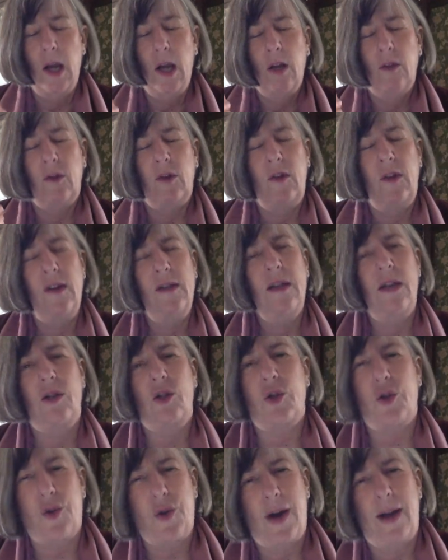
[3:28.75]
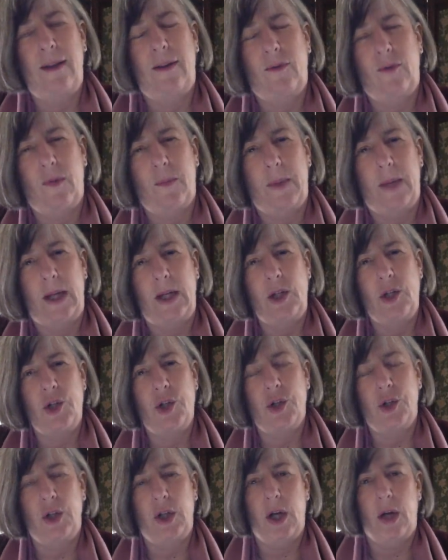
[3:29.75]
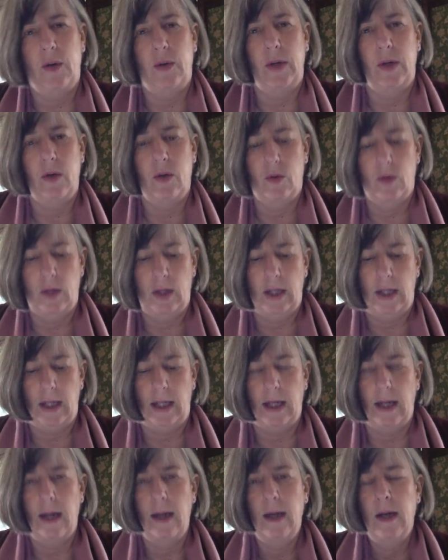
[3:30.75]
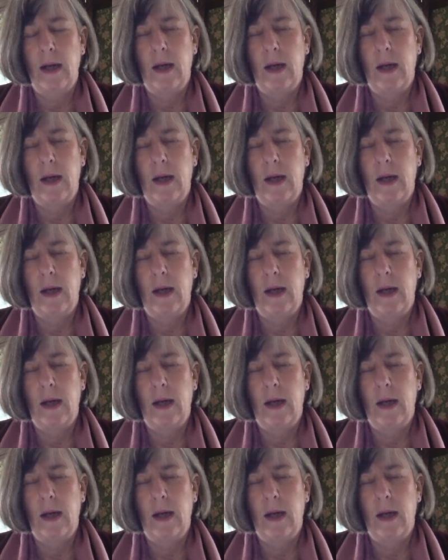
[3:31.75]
So there's a transformation going on here,